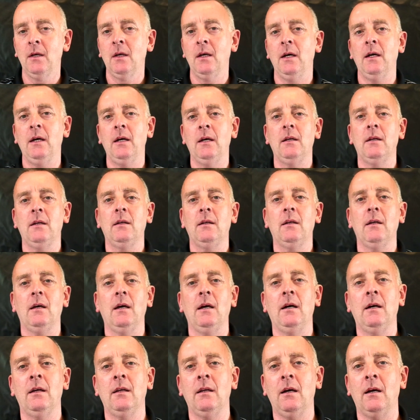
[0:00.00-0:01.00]
And
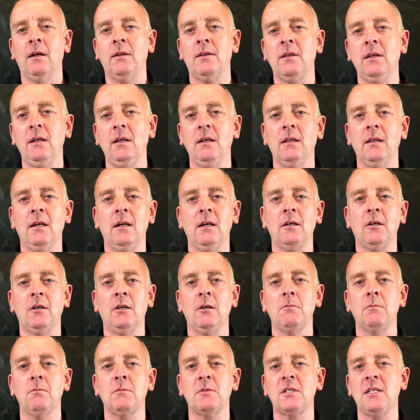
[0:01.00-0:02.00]
I, I think that
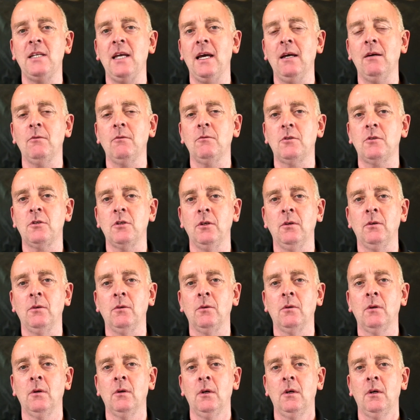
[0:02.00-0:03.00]
comes down to
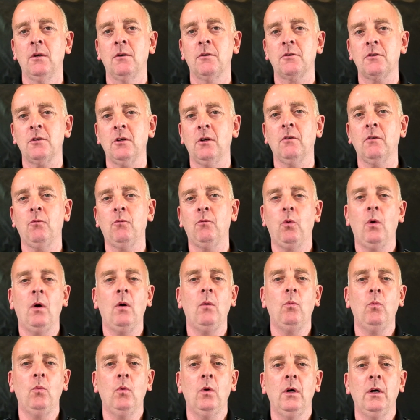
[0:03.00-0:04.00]
sort of
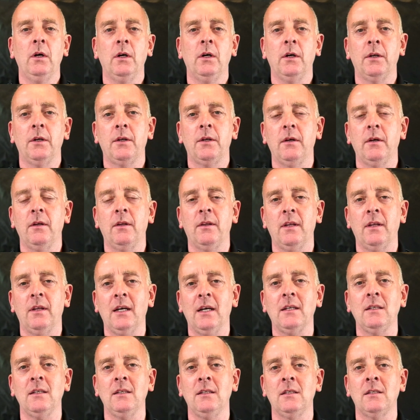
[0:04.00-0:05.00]
one word, and
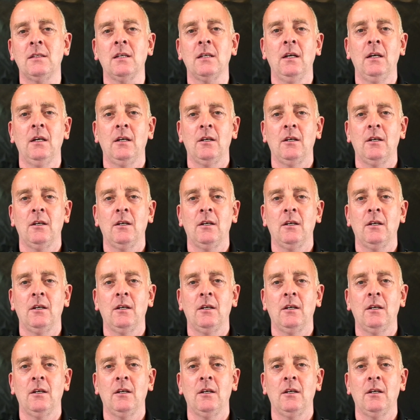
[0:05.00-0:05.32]
that is